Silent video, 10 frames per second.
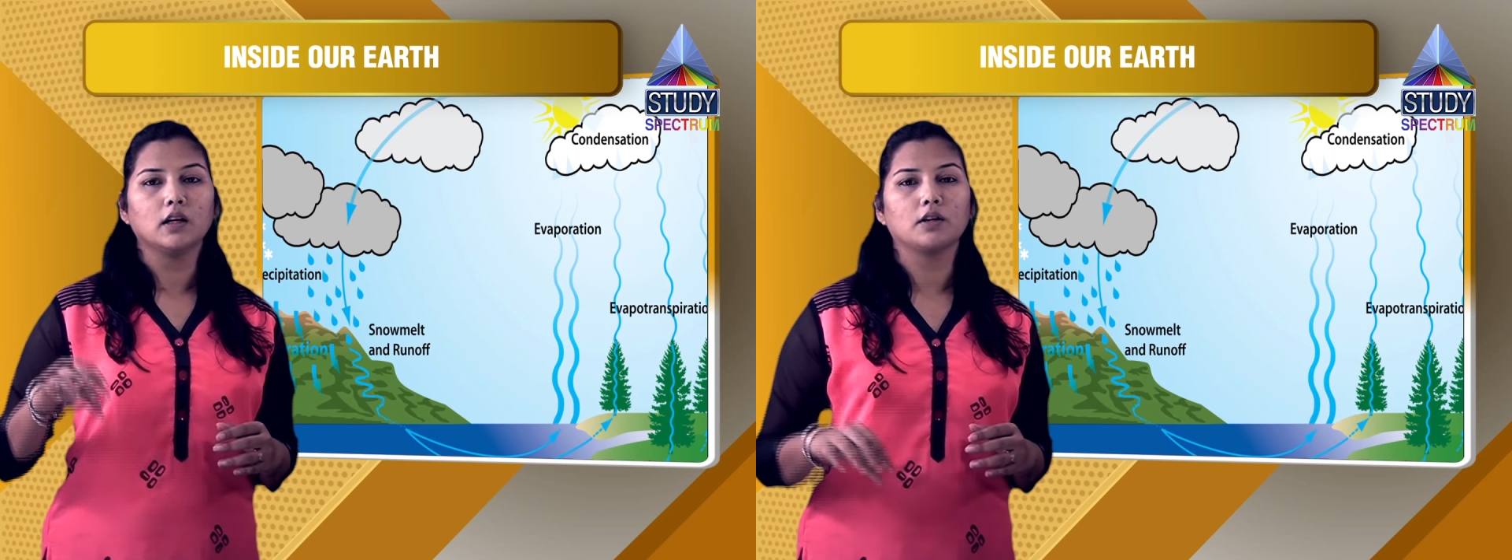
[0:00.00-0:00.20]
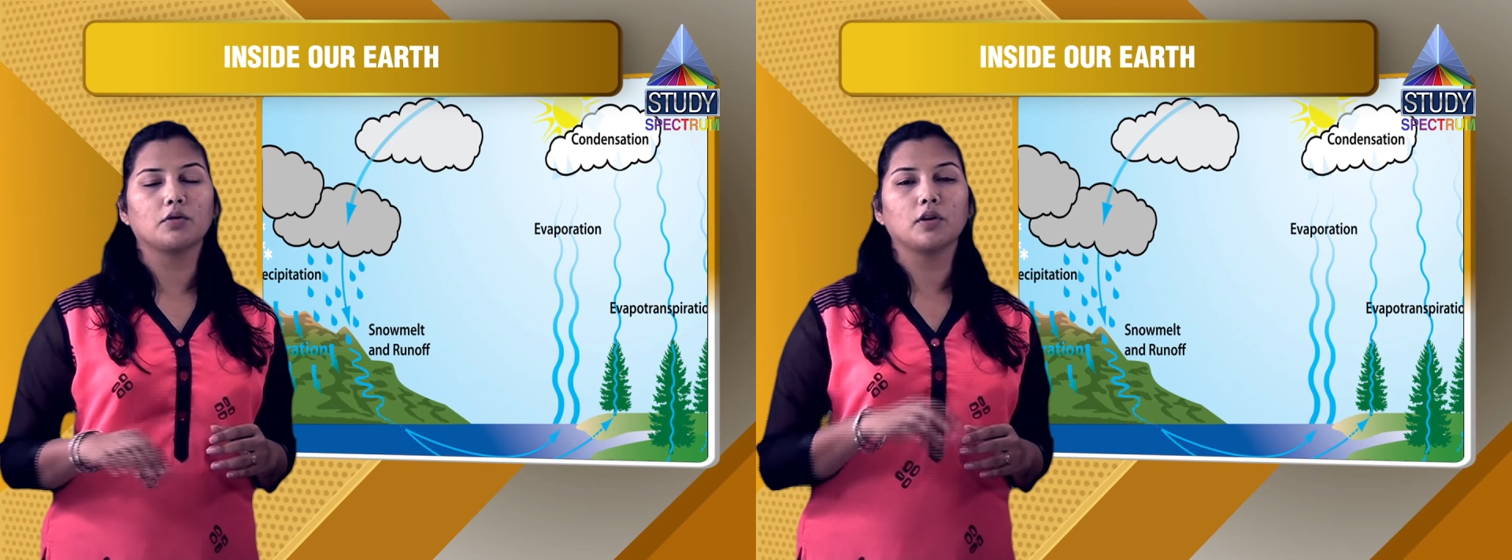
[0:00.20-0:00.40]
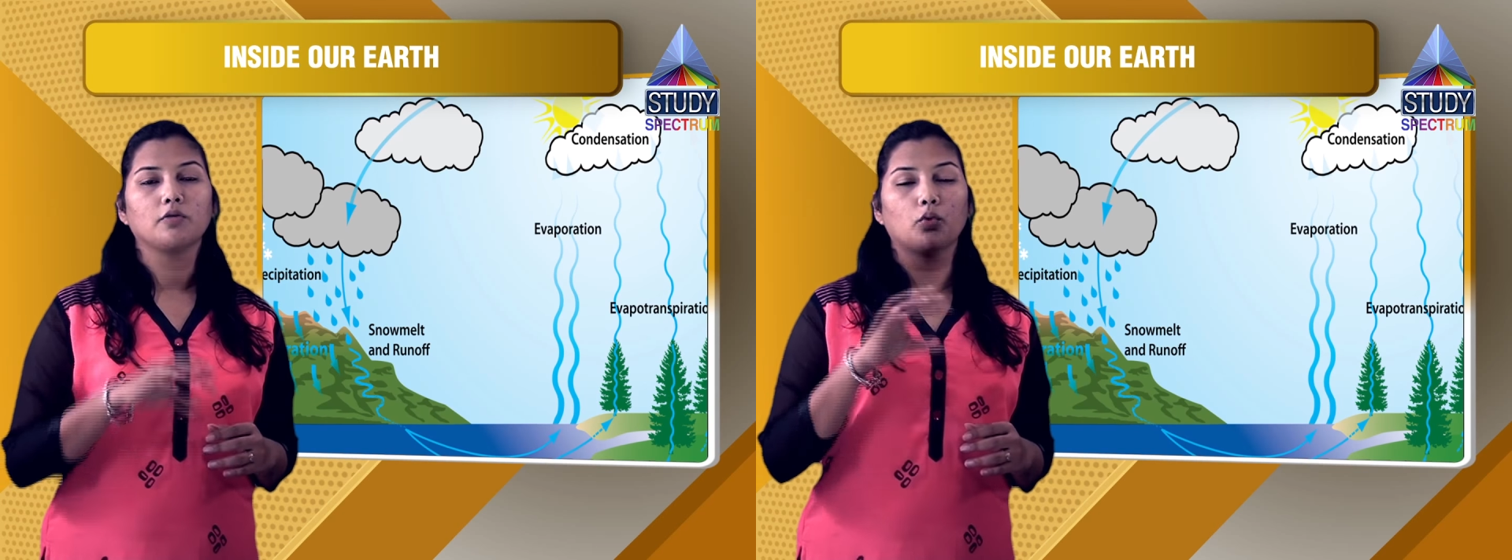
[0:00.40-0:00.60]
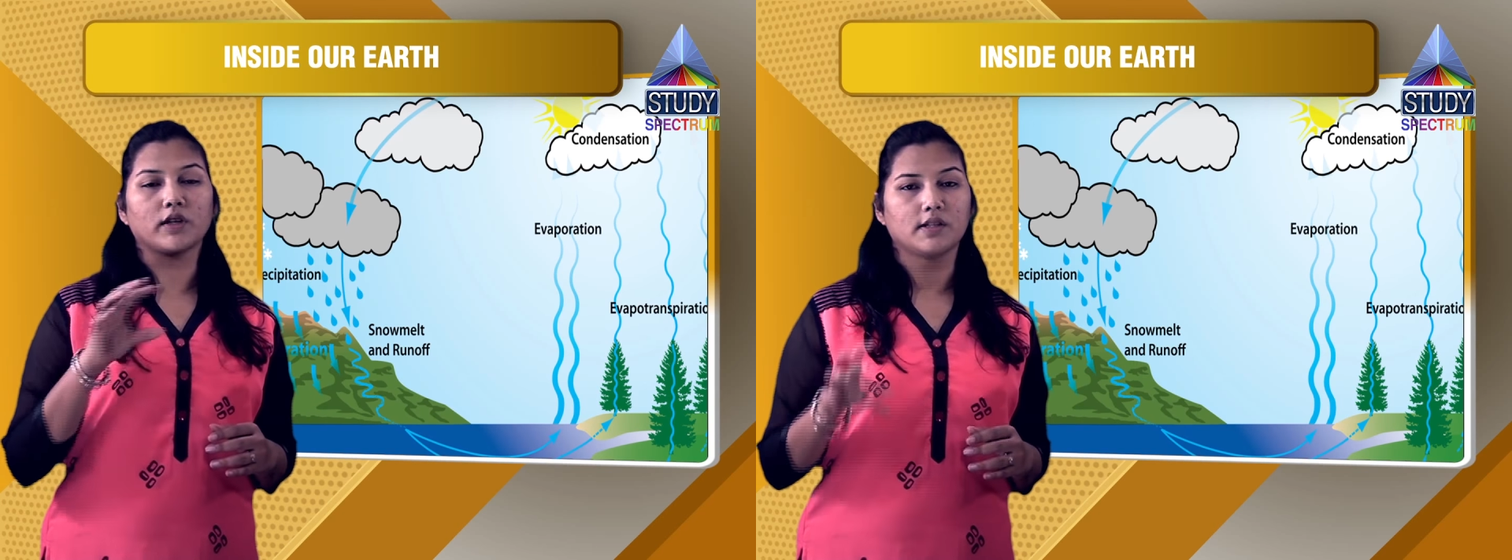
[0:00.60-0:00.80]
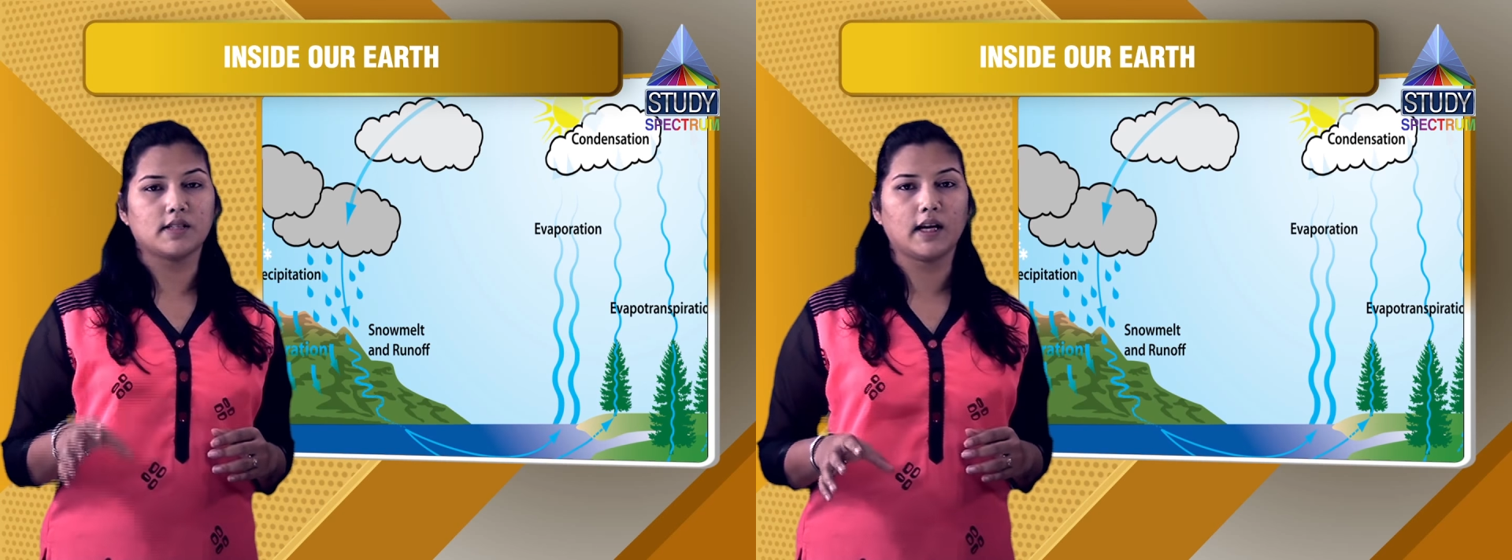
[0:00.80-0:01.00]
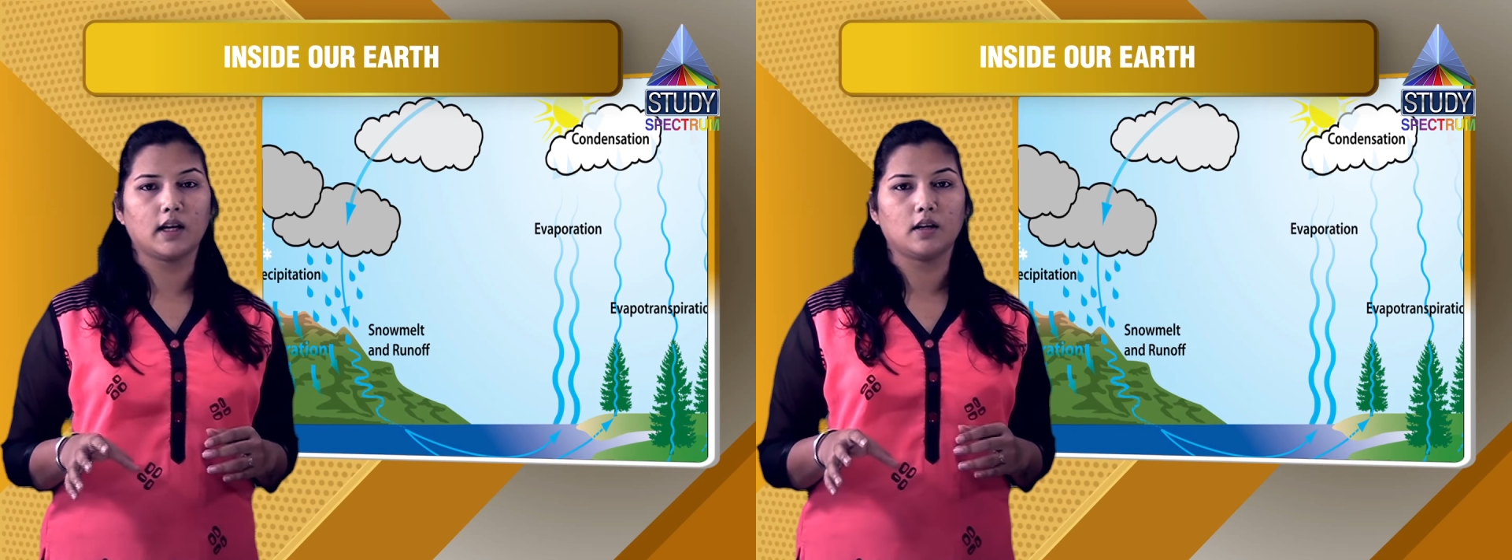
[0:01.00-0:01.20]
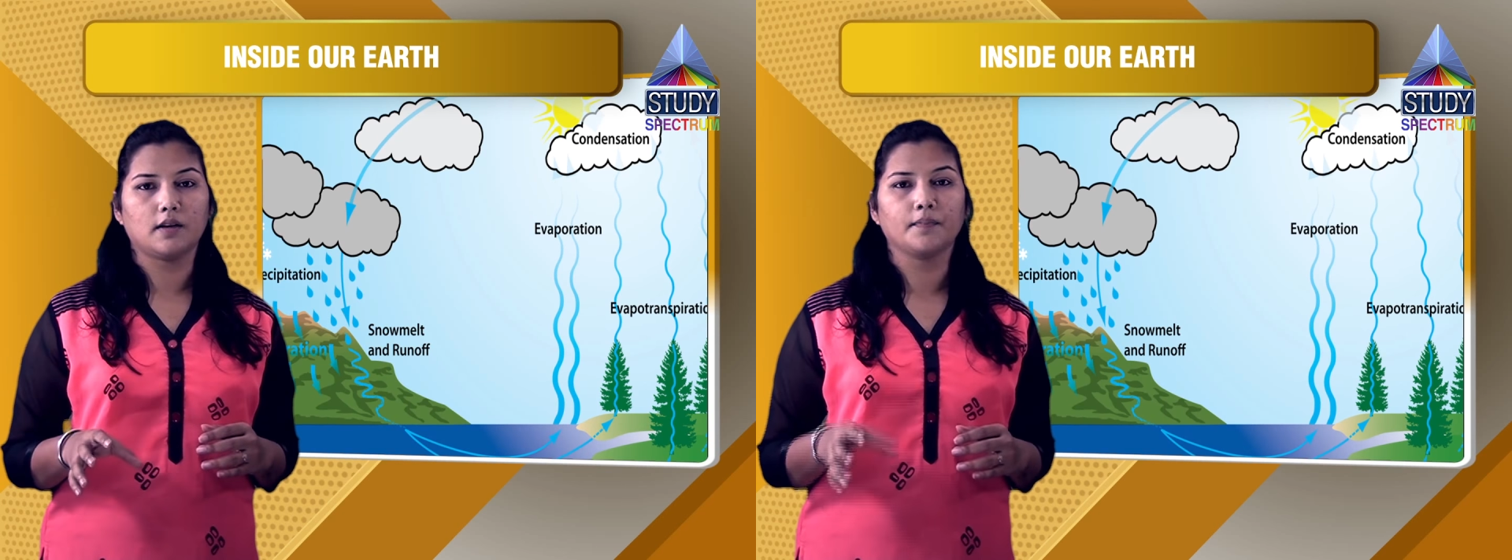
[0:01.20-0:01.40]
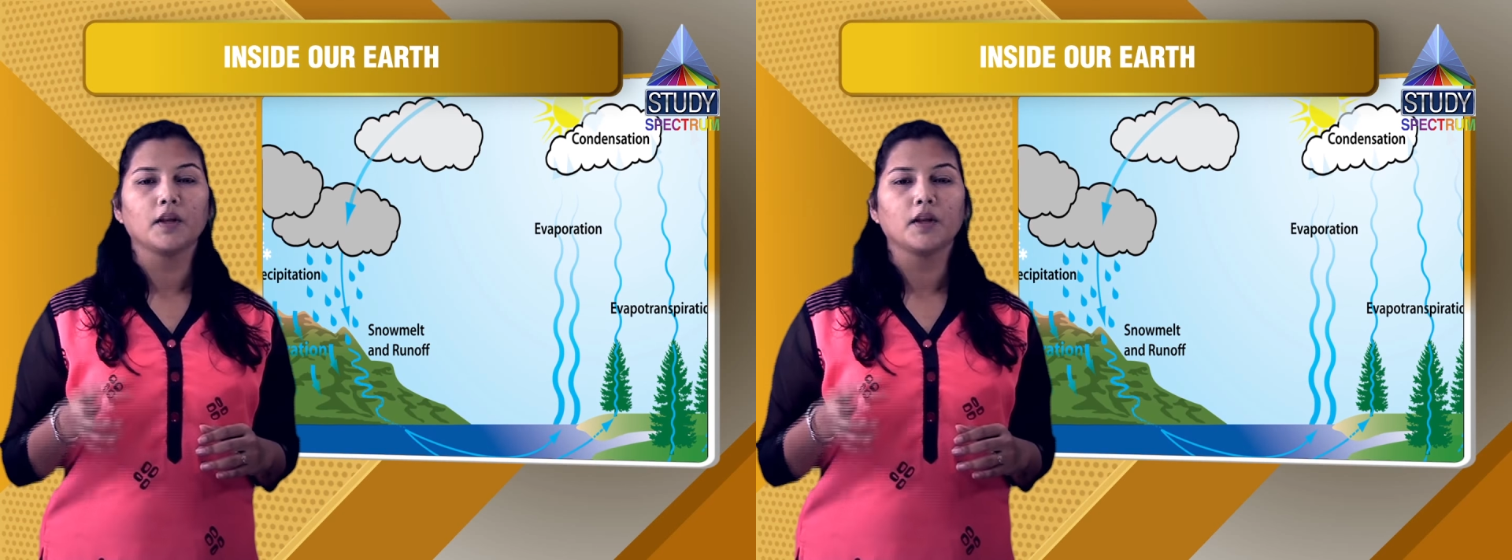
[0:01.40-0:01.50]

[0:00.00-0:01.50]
the water cycle.